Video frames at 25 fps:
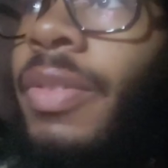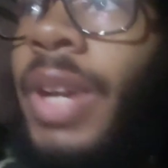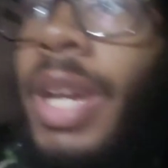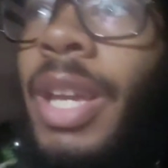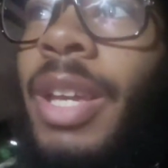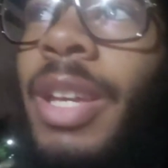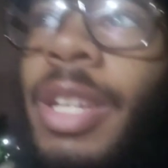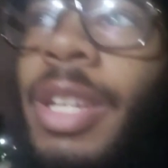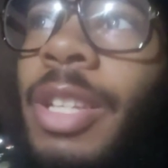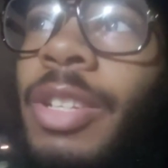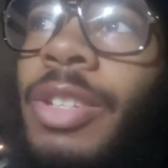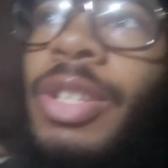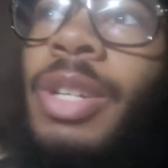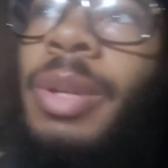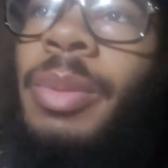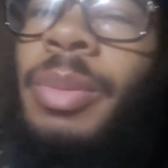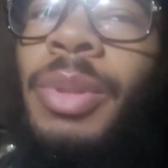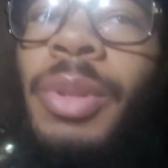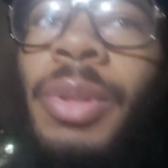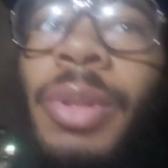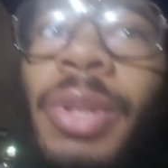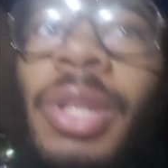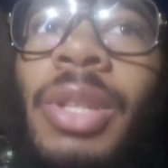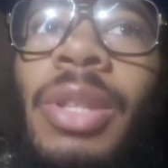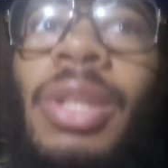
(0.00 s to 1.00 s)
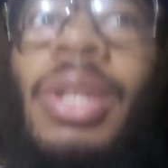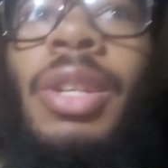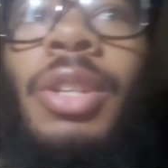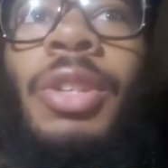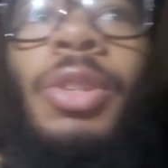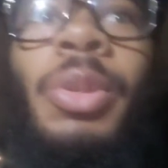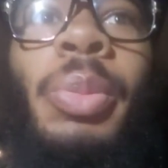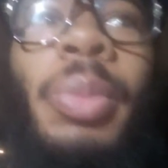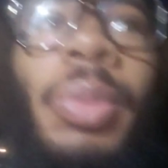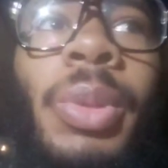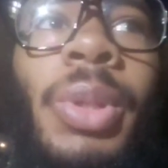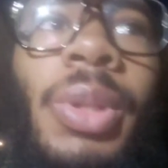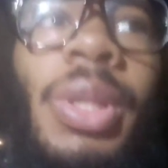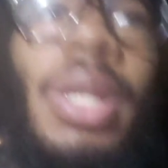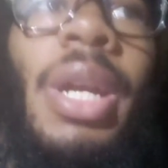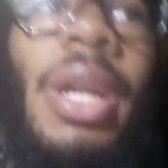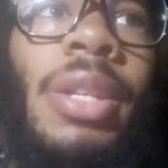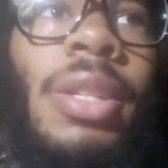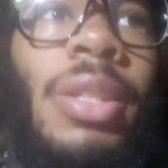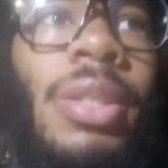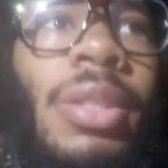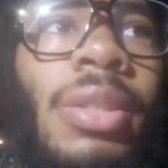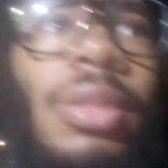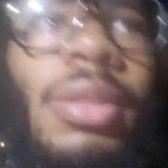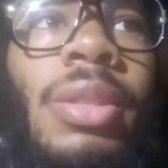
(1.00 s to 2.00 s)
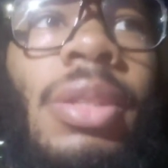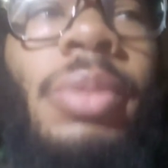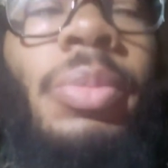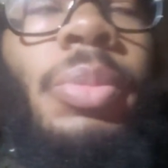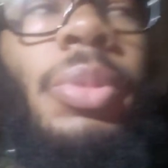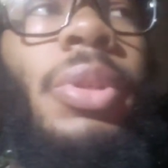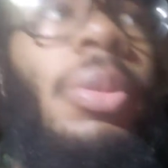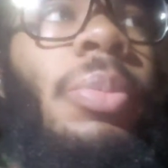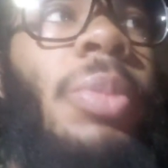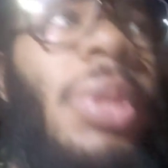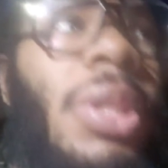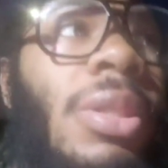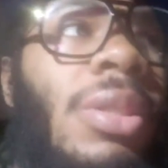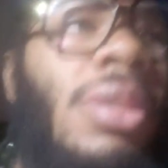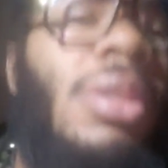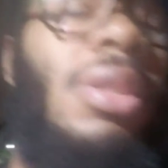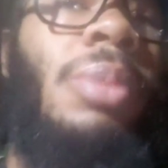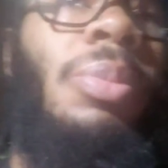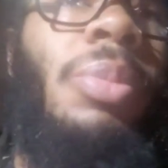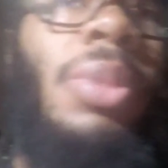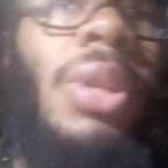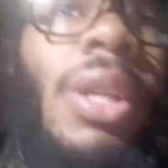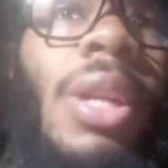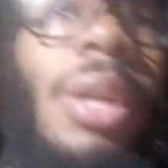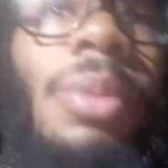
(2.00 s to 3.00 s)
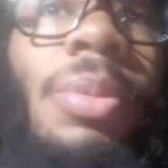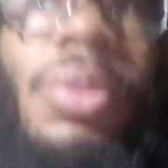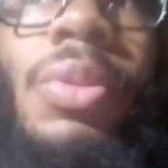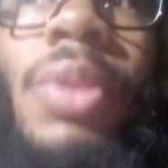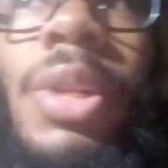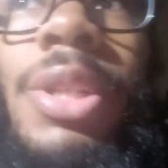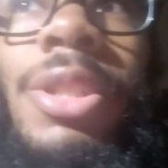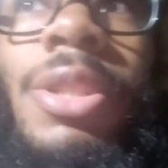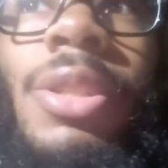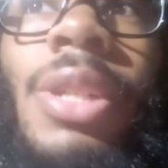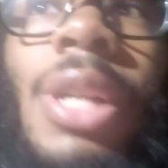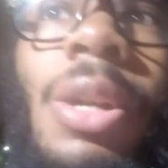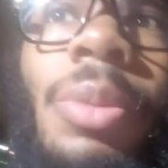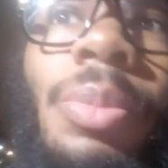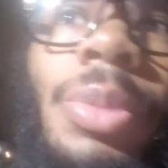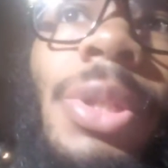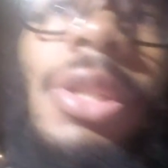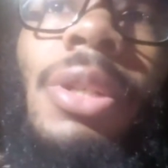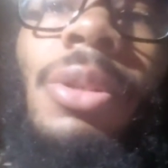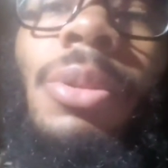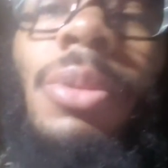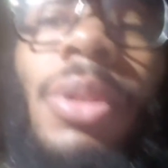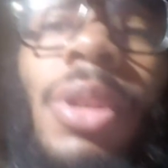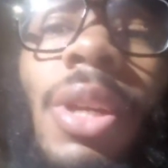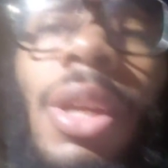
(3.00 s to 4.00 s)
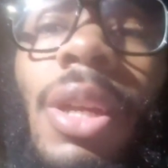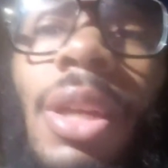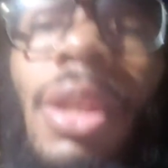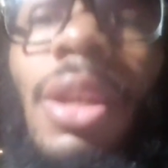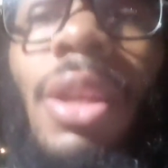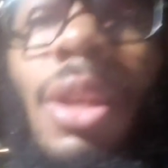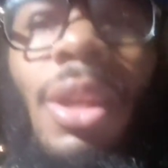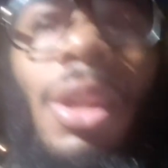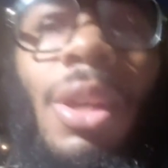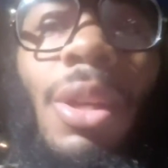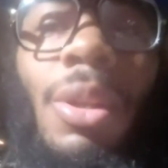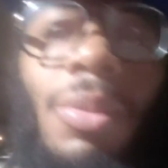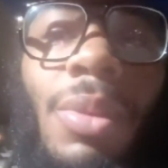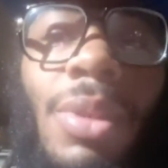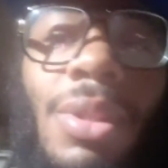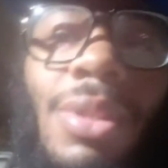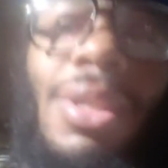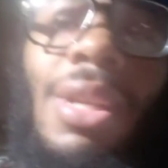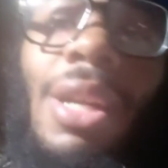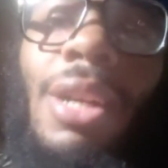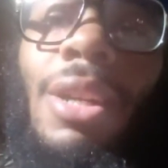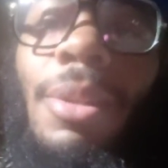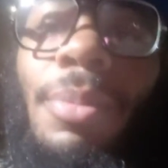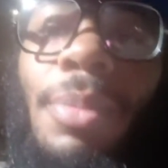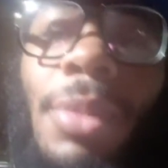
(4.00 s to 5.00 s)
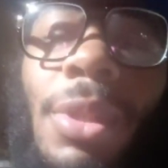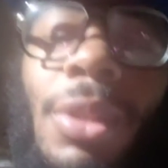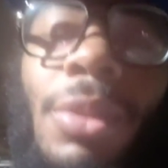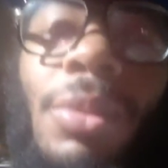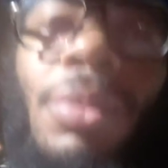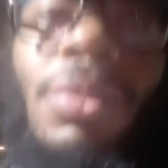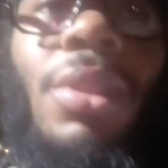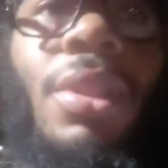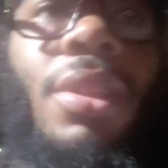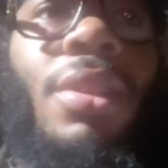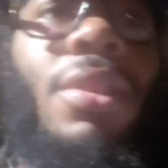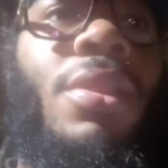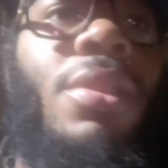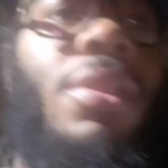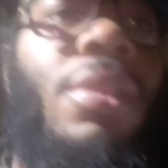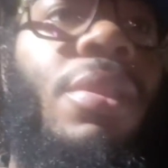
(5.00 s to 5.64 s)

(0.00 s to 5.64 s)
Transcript: if I get jumped or anything, you, you guys can pretty much see it. But I'm quite sure I'll be okay once I upload this.